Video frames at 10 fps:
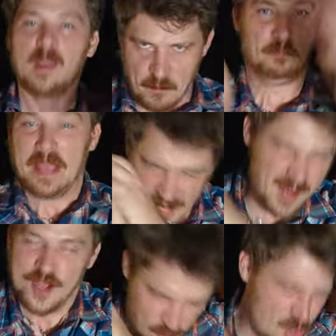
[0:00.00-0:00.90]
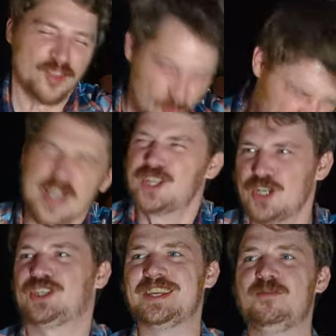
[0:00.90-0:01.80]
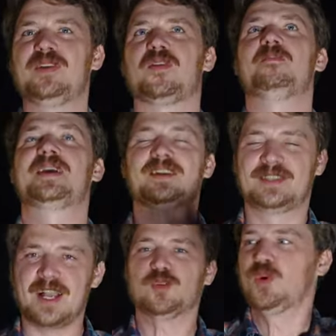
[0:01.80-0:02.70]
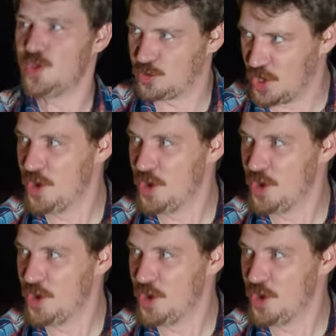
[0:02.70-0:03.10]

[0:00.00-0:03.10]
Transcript: beating each other viciously with them because that's what you do